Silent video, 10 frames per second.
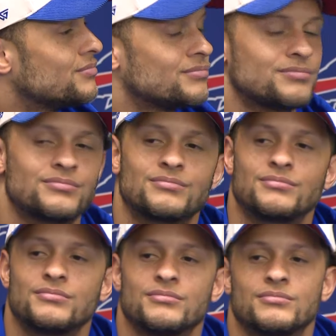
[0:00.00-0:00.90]

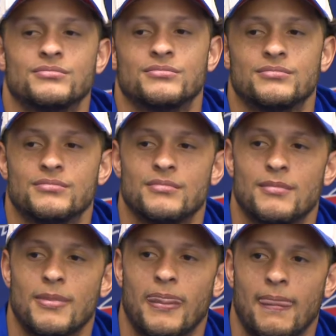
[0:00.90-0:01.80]

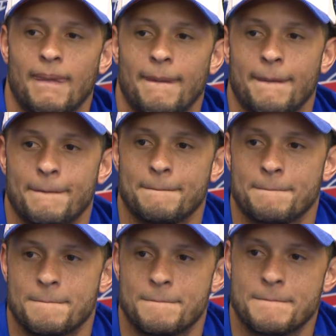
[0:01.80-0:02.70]

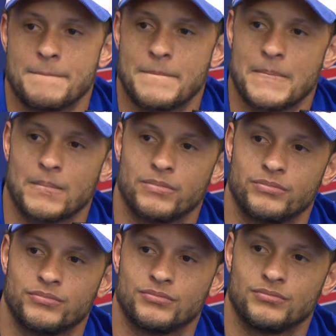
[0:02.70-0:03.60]

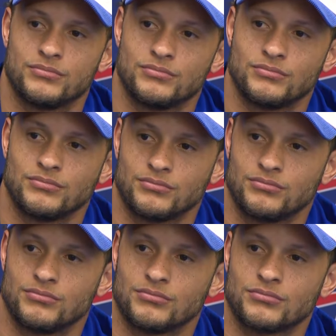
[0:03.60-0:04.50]

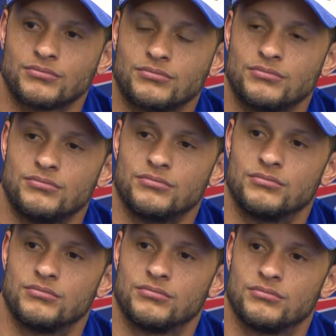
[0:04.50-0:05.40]

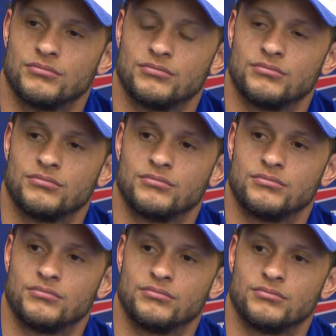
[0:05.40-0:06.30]

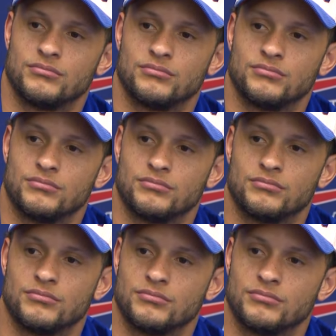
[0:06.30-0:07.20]

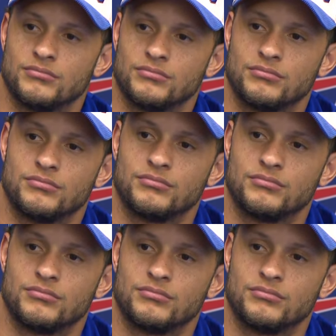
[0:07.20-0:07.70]
Nobody speaks.